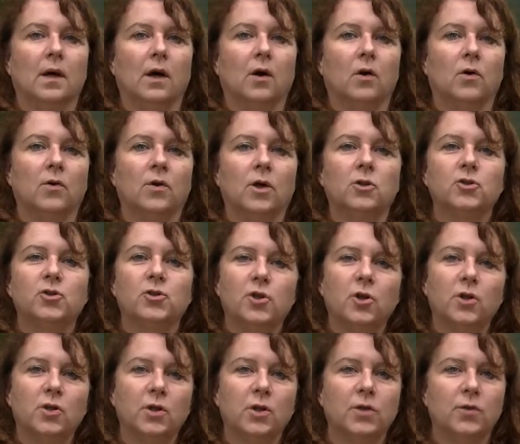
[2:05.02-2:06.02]
On our
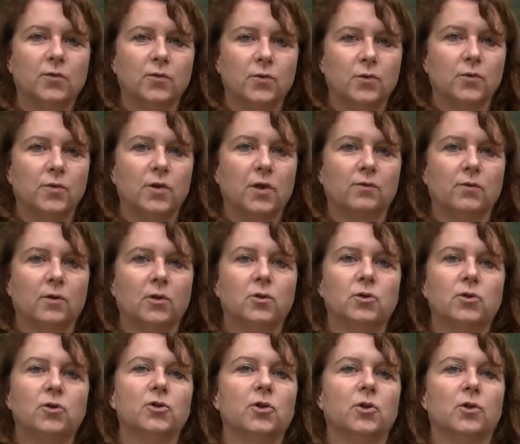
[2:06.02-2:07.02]
journey through the
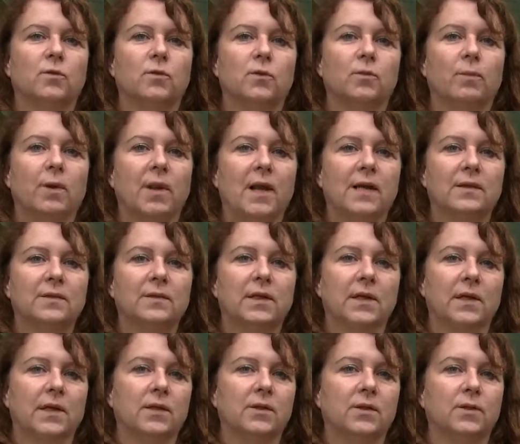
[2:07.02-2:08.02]
evolution of the plant
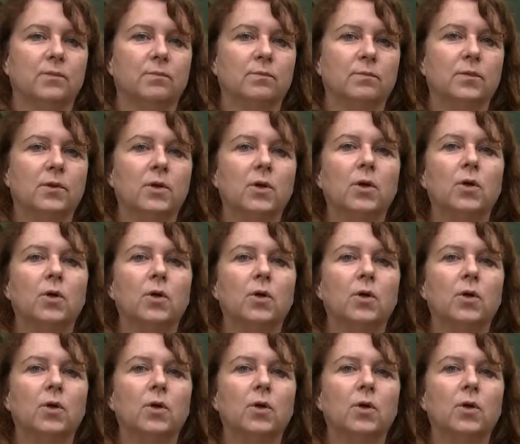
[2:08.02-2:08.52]
kingdom,